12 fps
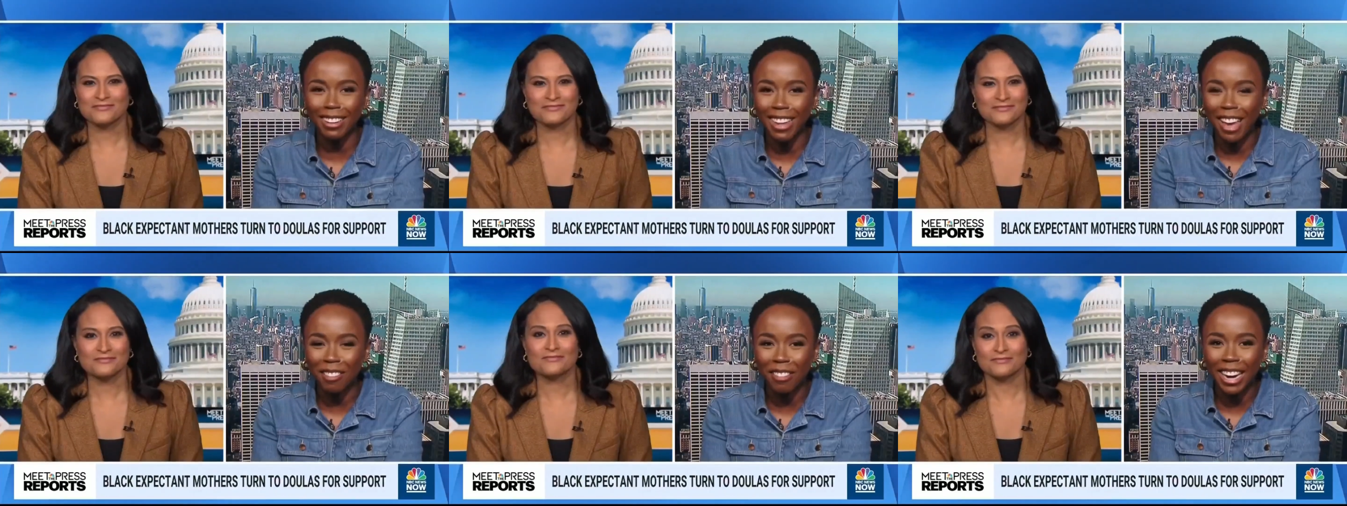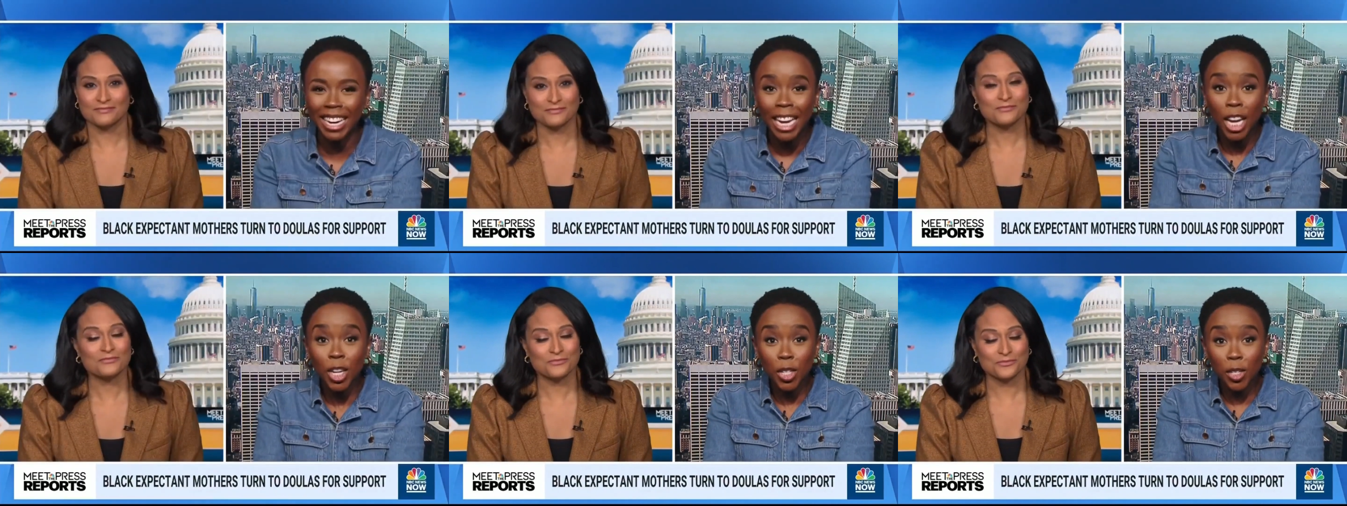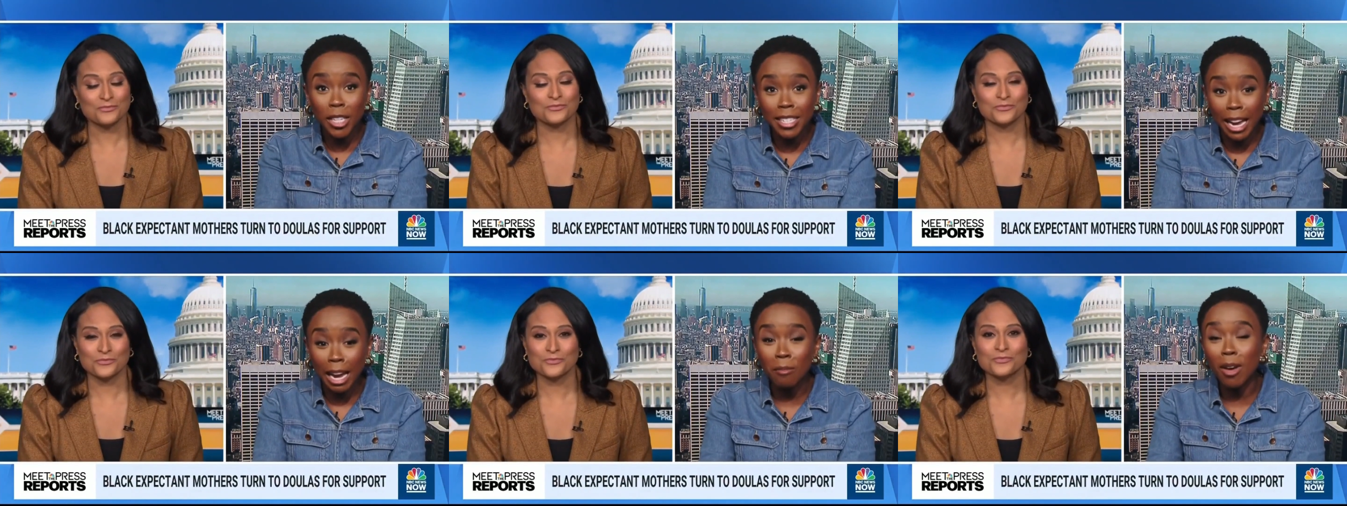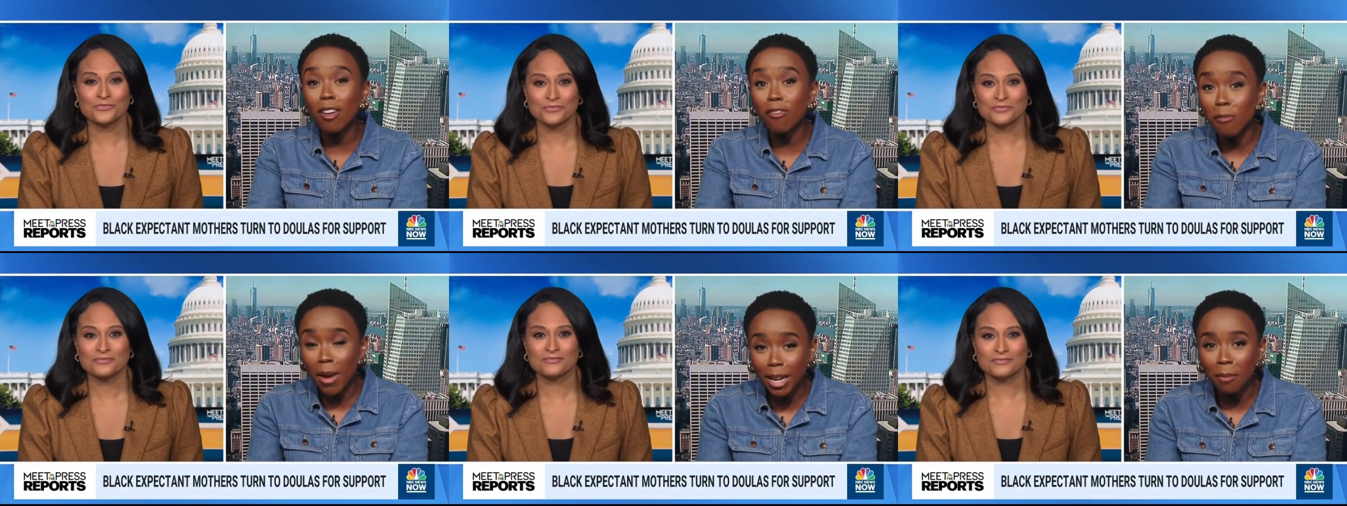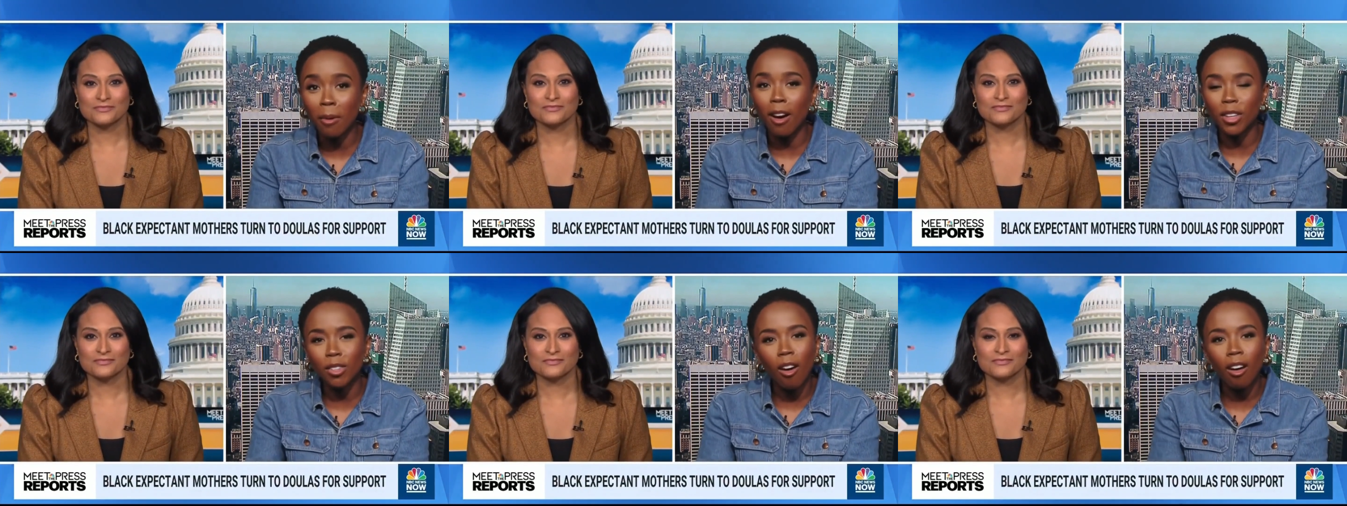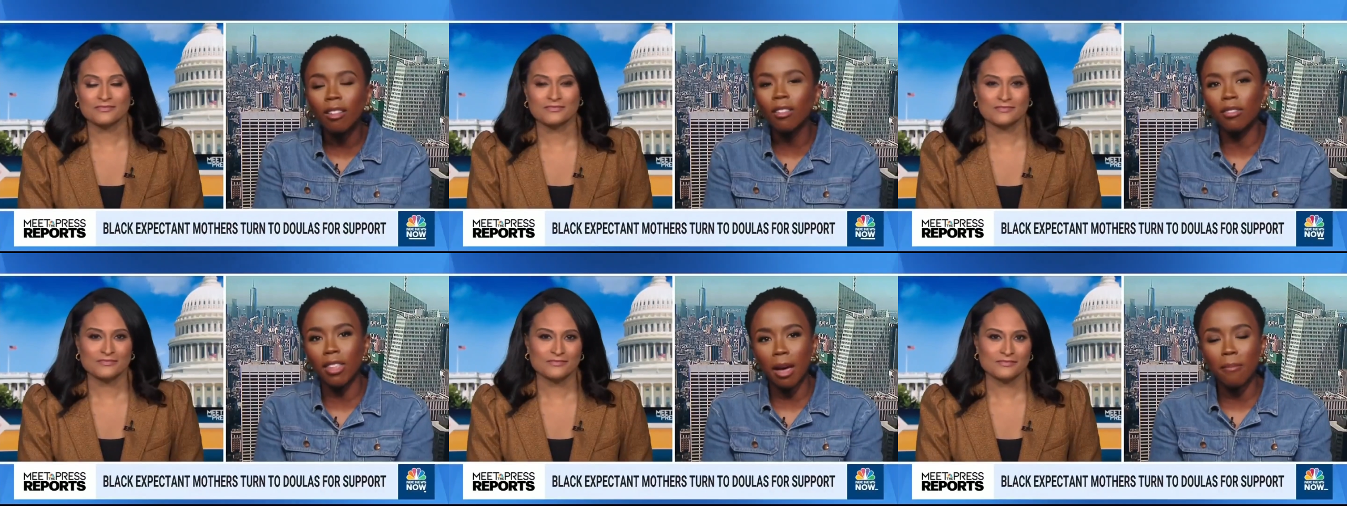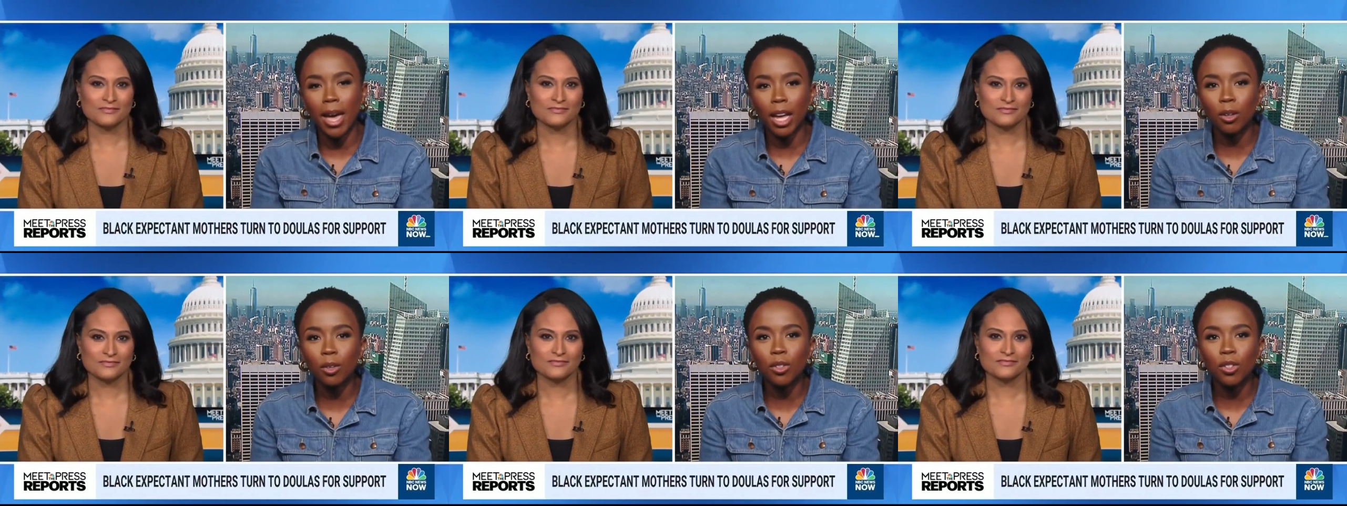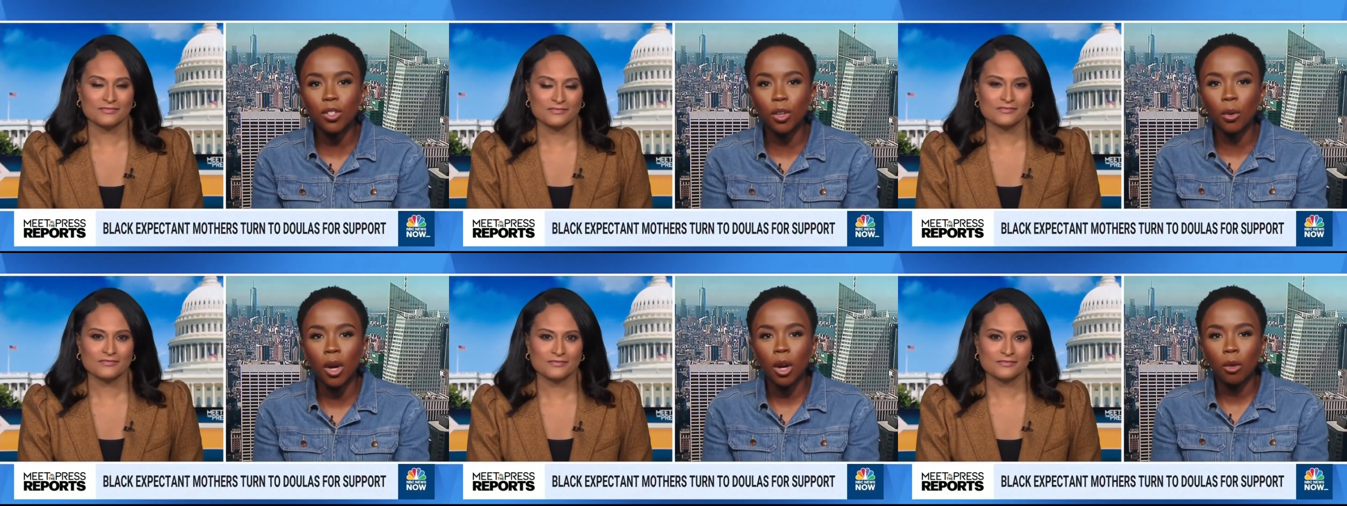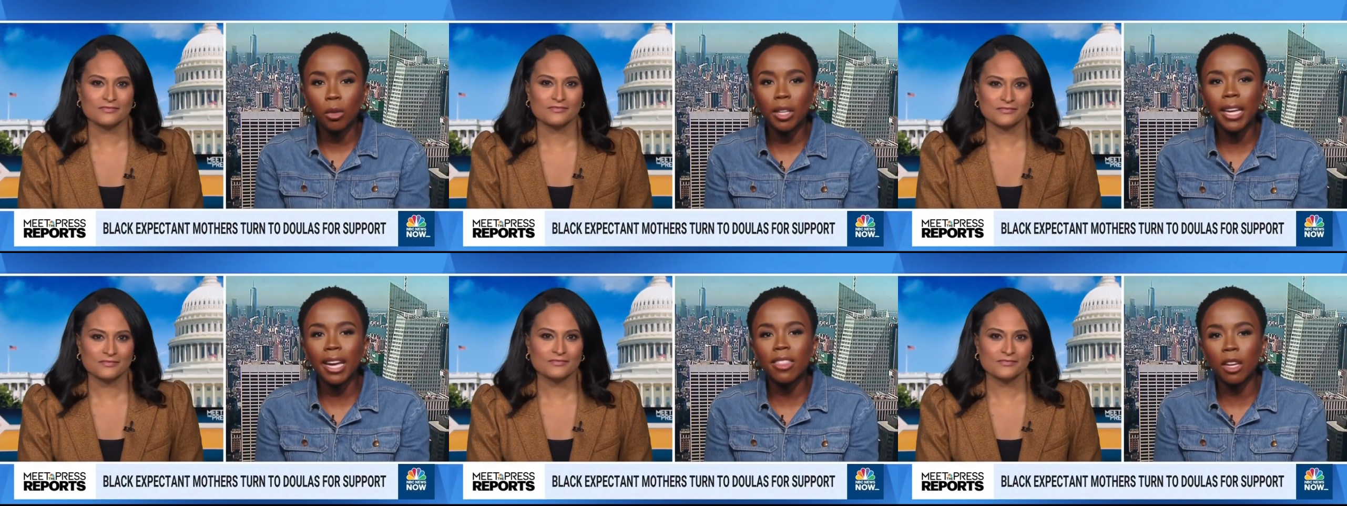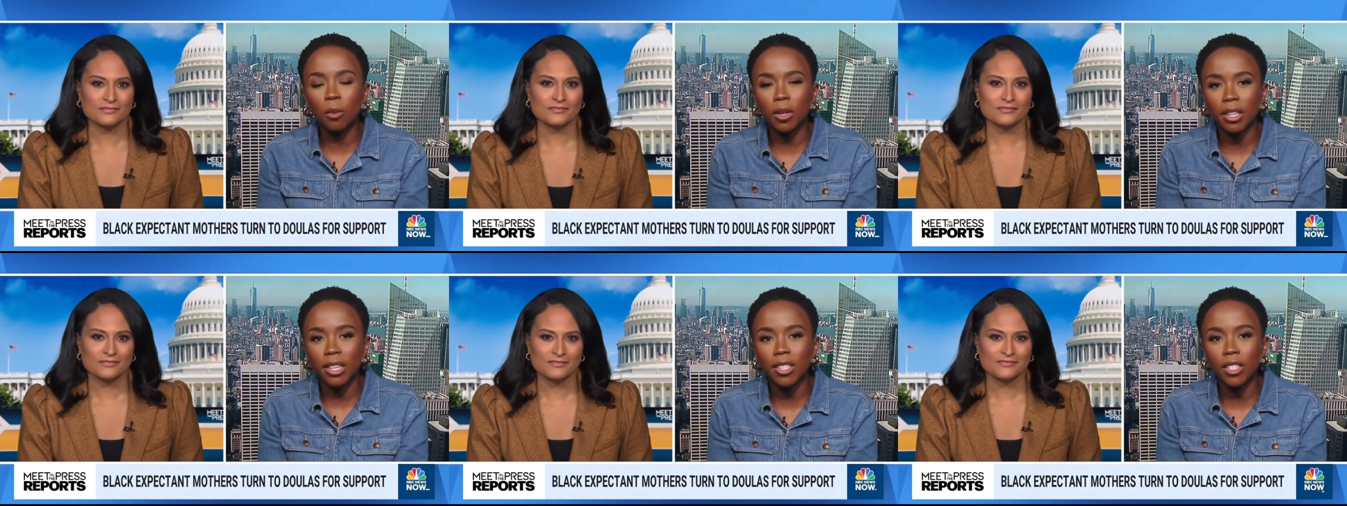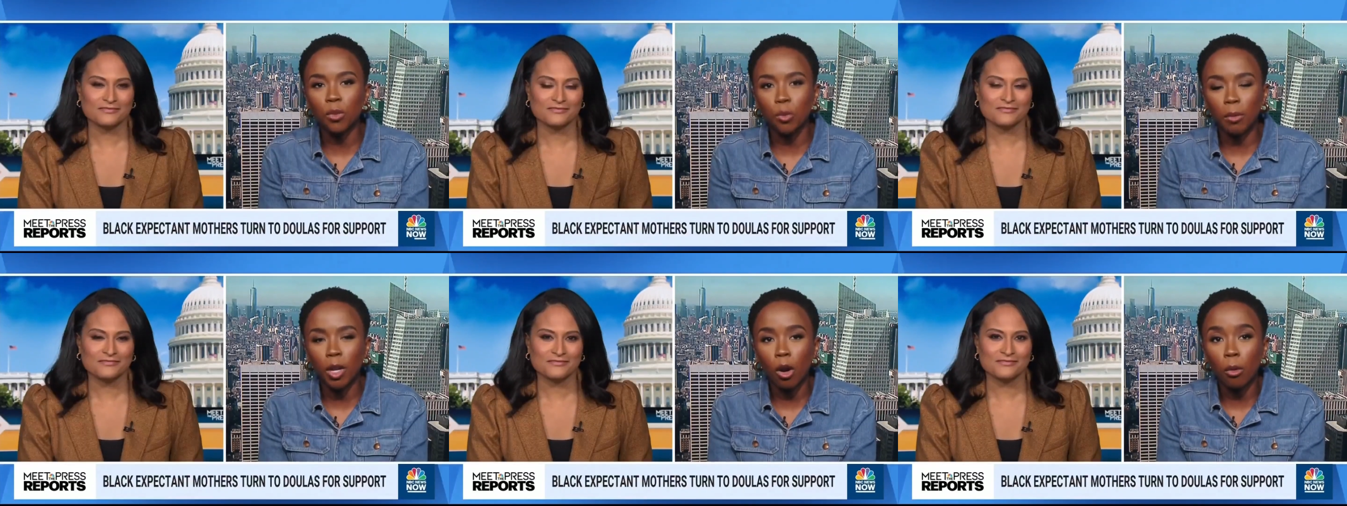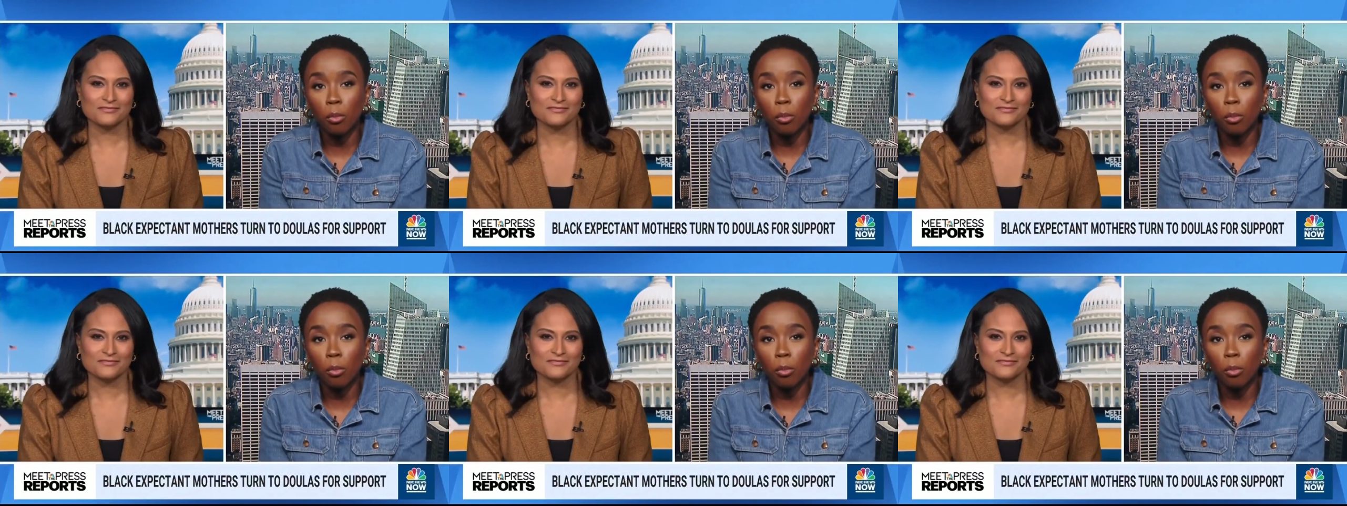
Speaker 1: a lot, right, mm-hmm. to the time of menopause. All of that matters. And so really, I think what it is is women are